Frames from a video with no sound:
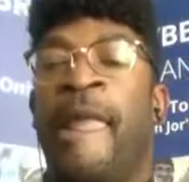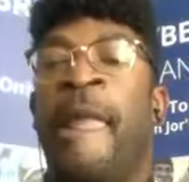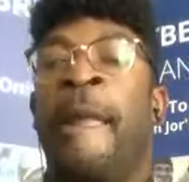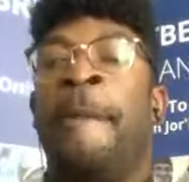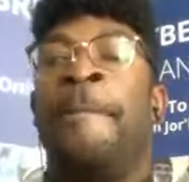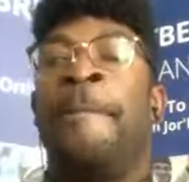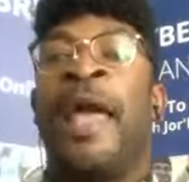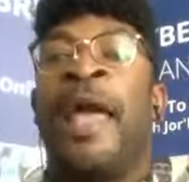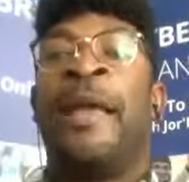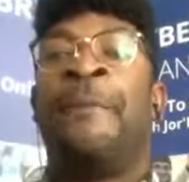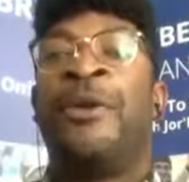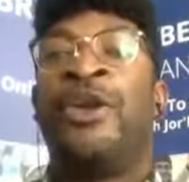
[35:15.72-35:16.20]

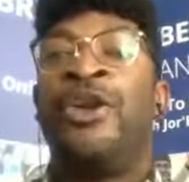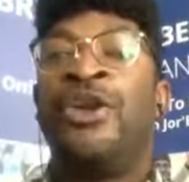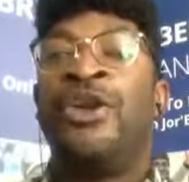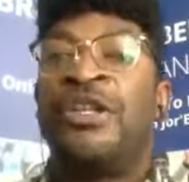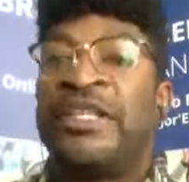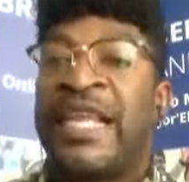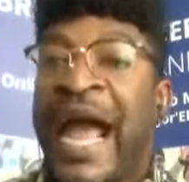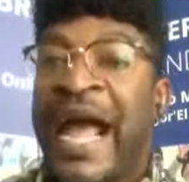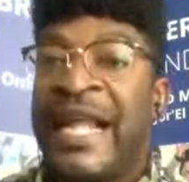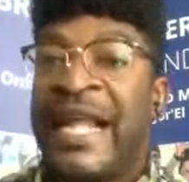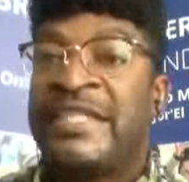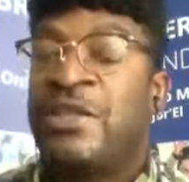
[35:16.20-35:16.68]
Maybe you
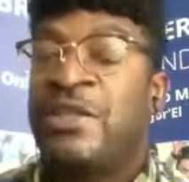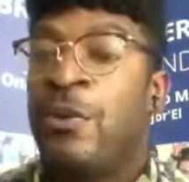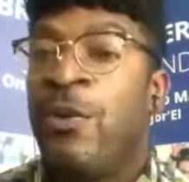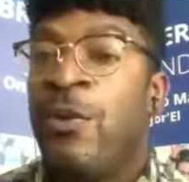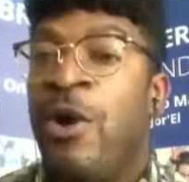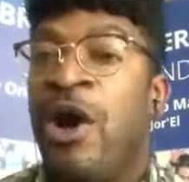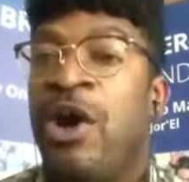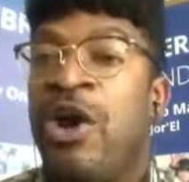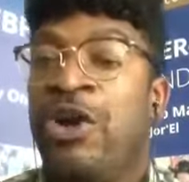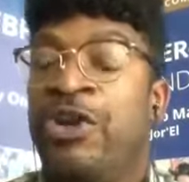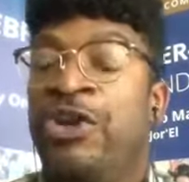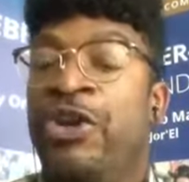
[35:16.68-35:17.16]
had to
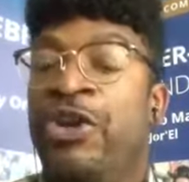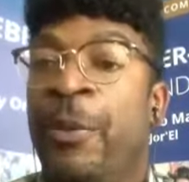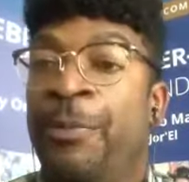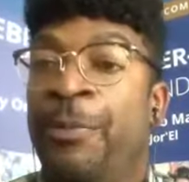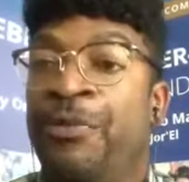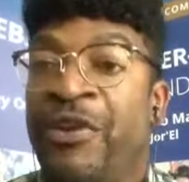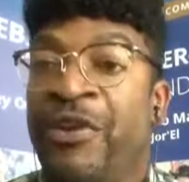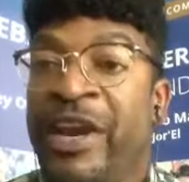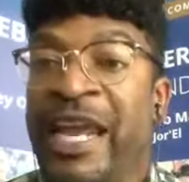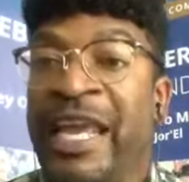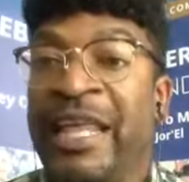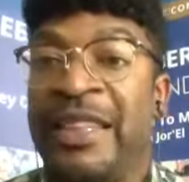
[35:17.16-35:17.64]
work on your
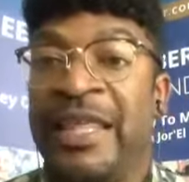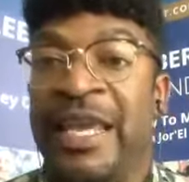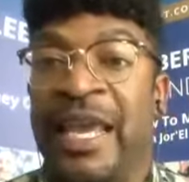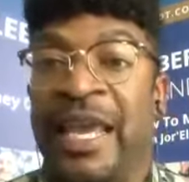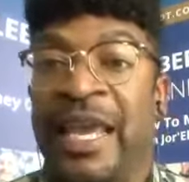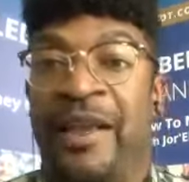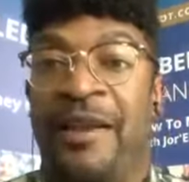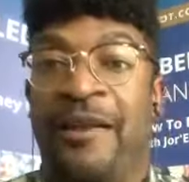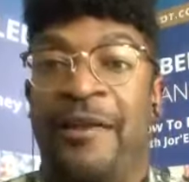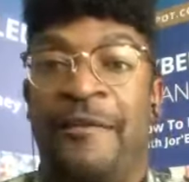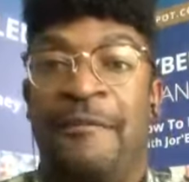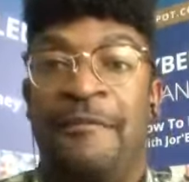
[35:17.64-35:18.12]
breathing,
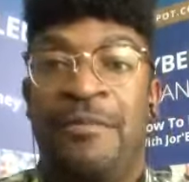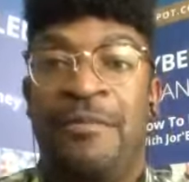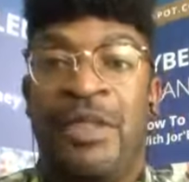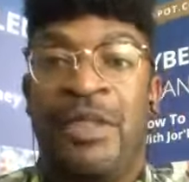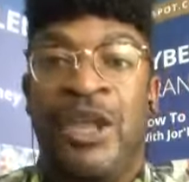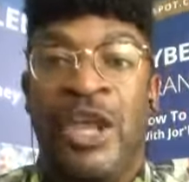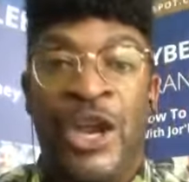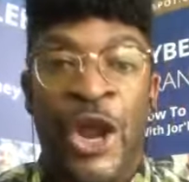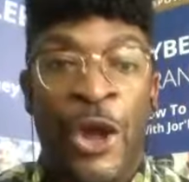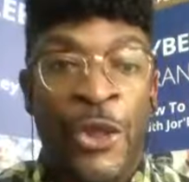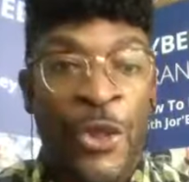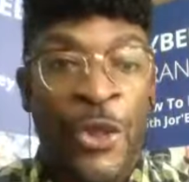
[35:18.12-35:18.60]

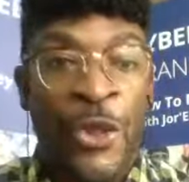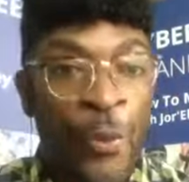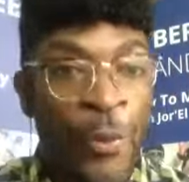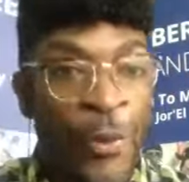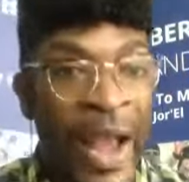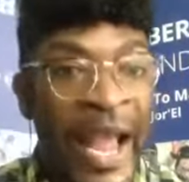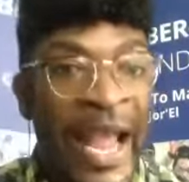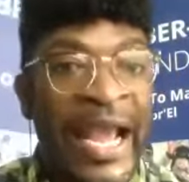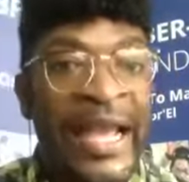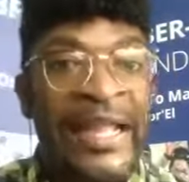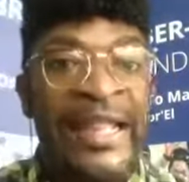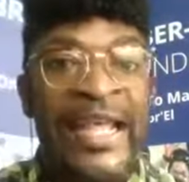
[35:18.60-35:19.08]
the
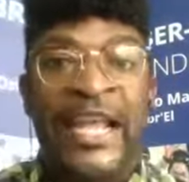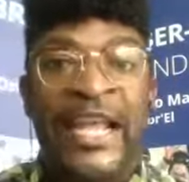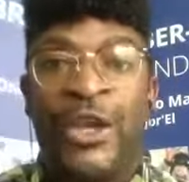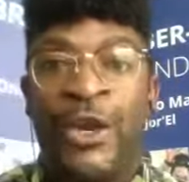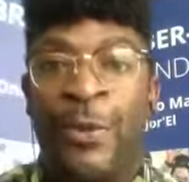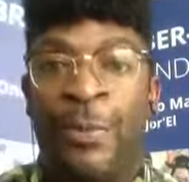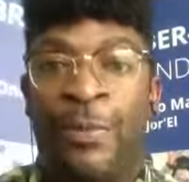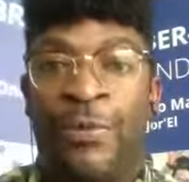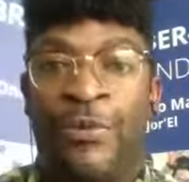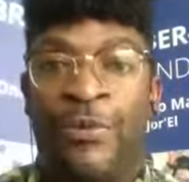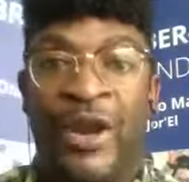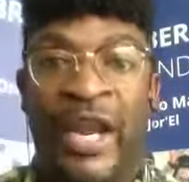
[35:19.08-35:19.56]
way that
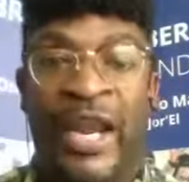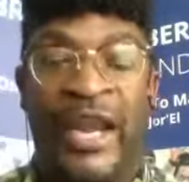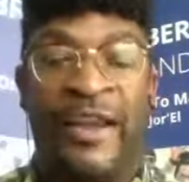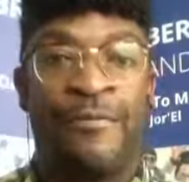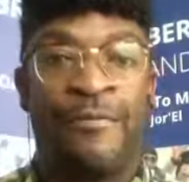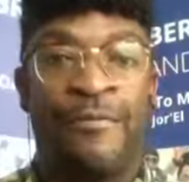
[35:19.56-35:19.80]
you breathe.